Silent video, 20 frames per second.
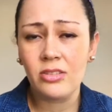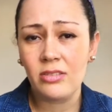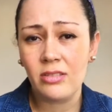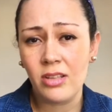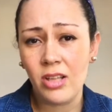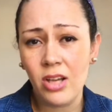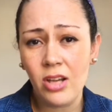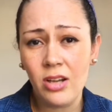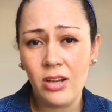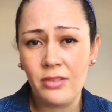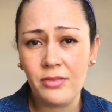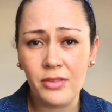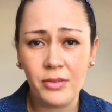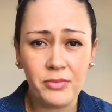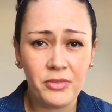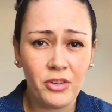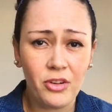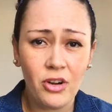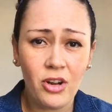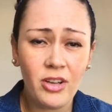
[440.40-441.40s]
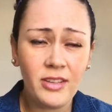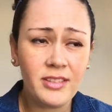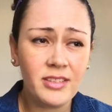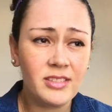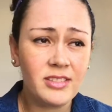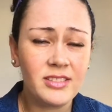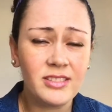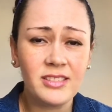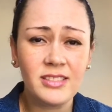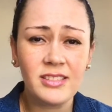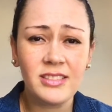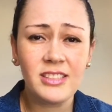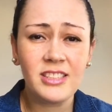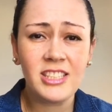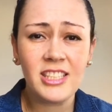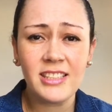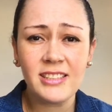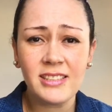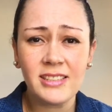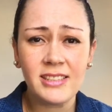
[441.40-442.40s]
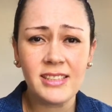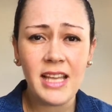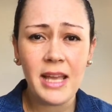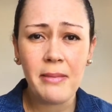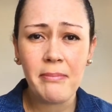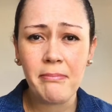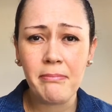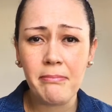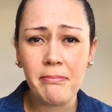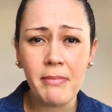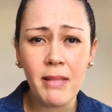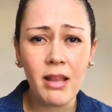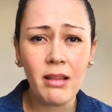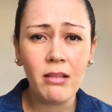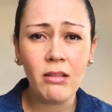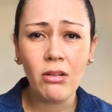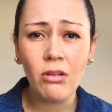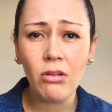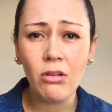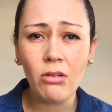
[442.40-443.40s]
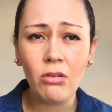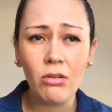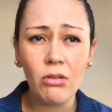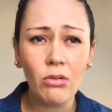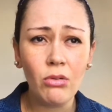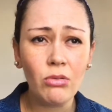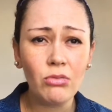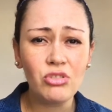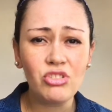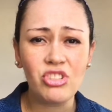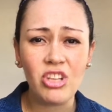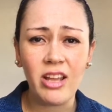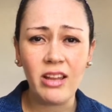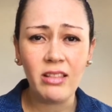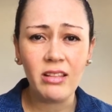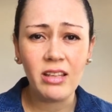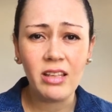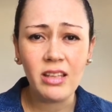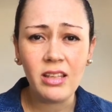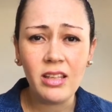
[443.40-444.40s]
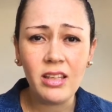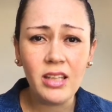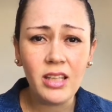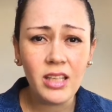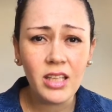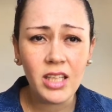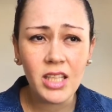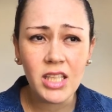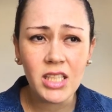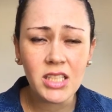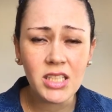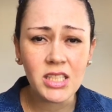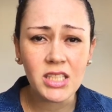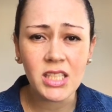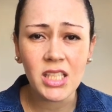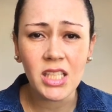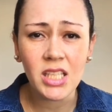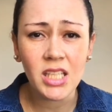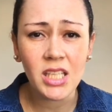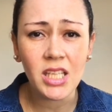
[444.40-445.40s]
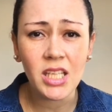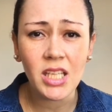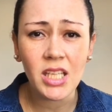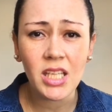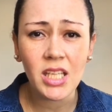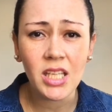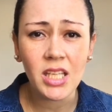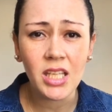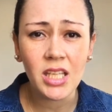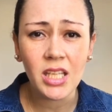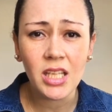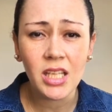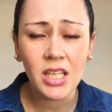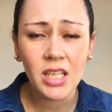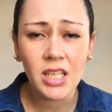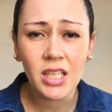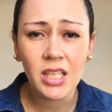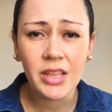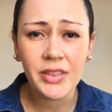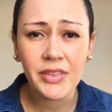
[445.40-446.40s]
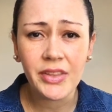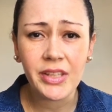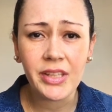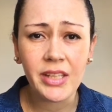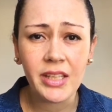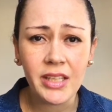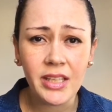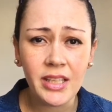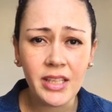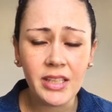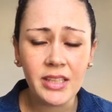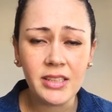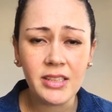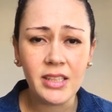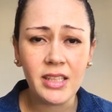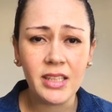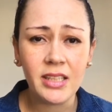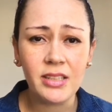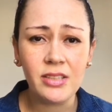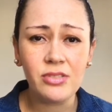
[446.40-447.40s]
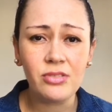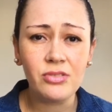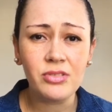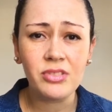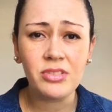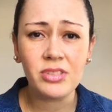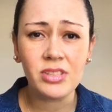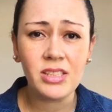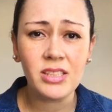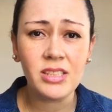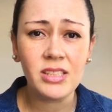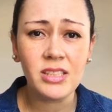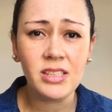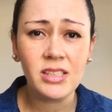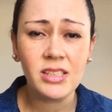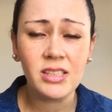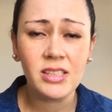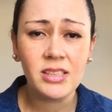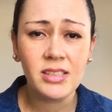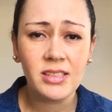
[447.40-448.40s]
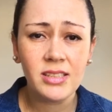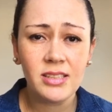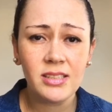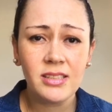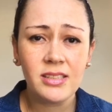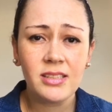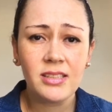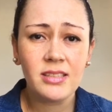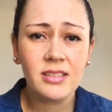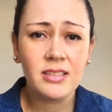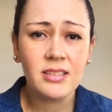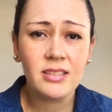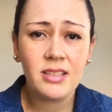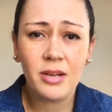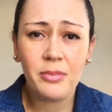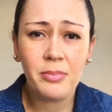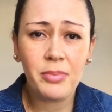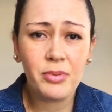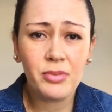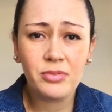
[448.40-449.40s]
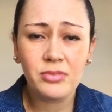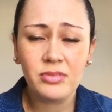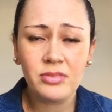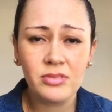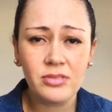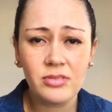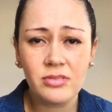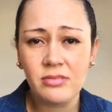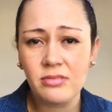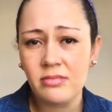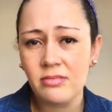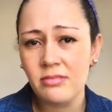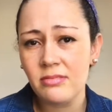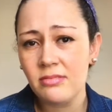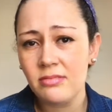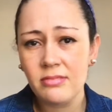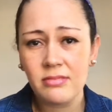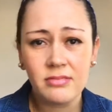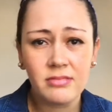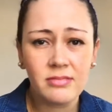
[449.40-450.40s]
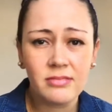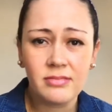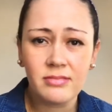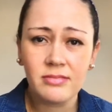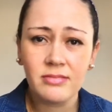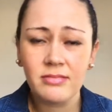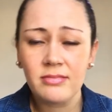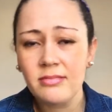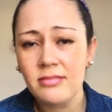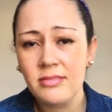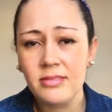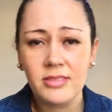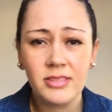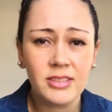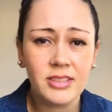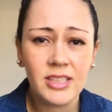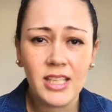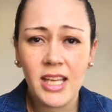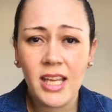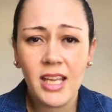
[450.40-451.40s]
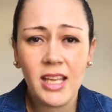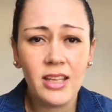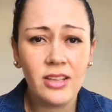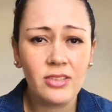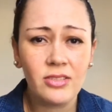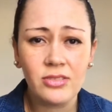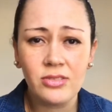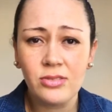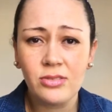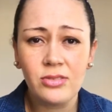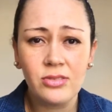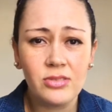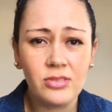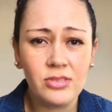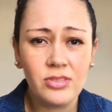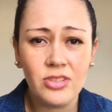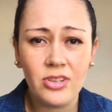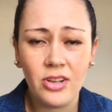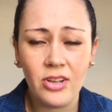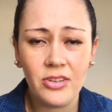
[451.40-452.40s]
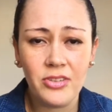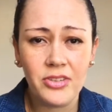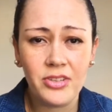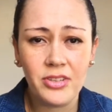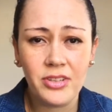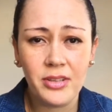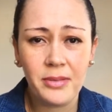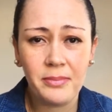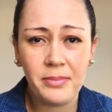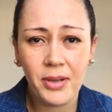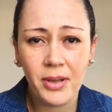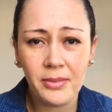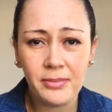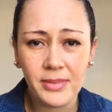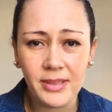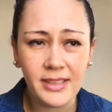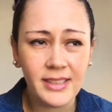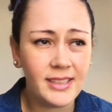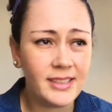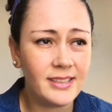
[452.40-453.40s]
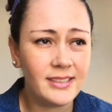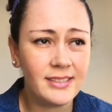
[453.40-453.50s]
love for others is just that mellow, jelly, sticky thing that you see couples saying or do to each other in public.